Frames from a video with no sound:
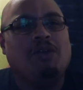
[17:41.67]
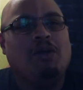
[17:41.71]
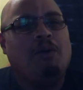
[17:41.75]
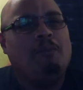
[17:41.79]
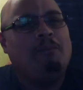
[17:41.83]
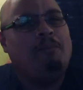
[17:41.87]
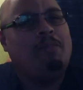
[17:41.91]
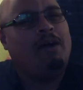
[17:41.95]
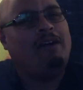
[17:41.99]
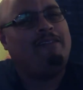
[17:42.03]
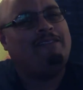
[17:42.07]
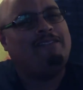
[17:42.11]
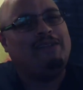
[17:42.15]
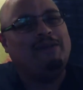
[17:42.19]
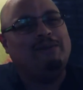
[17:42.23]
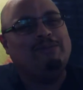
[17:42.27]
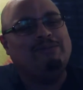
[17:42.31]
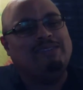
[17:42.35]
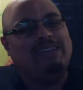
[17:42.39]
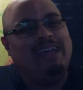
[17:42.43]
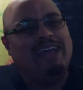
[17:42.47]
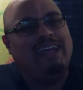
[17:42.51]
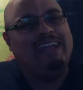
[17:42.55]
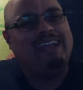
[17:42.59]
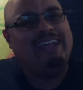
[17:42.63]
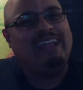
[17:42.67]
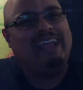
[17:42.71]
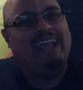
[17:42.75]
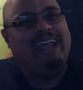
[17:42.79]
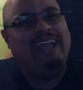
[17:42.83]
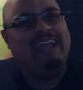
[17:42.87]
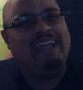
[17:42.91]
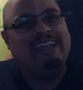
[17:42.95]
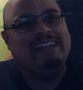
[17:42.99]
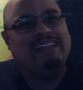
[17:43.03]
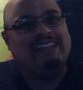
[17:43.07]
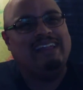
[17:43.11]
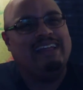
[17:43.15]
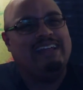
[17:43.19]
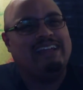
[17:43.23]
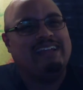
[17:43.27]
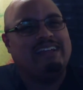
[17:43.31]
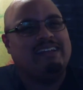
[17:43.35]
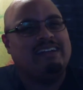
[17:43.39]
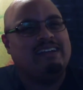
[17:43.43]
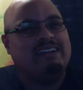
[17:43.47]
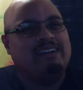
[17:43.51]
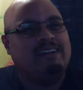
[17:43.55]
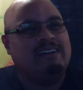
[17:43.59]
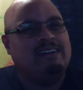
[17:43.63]
But if you take a
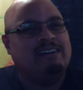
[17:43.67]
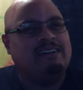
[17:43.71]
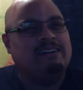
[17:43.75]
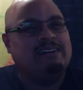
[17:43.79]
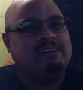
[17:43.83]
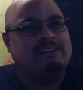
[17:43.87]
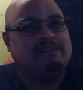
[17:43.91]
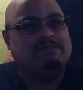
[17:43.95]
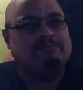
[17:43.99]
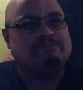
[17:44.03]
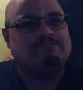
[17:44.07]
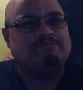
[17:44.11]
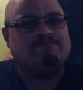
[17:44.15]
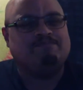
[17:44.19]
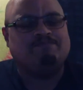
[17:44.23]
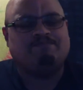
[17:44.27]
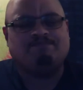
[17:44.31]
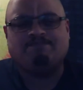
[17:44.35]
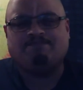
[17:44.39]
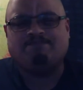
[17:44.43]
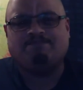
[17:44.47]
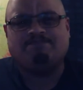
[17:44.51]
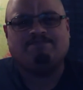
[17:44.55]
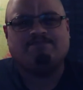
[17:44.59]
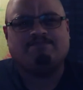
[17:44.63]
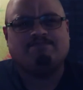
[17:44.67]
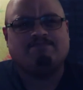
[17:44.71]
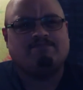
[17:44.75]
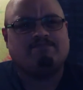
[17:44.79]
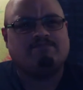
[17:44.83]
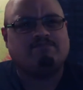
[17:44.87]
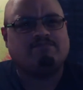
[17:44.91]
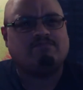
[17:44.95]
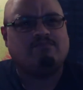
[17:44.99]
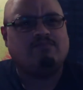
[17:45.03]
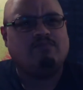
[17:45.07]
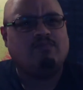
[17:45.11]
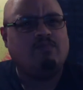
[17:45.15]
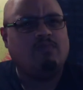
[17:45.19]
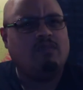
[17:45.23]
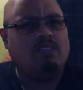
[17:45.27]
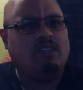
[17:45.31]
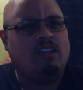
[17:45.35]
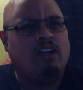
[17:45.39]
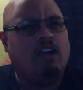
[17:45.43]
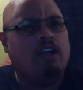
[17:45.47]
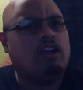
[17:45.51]
like um, a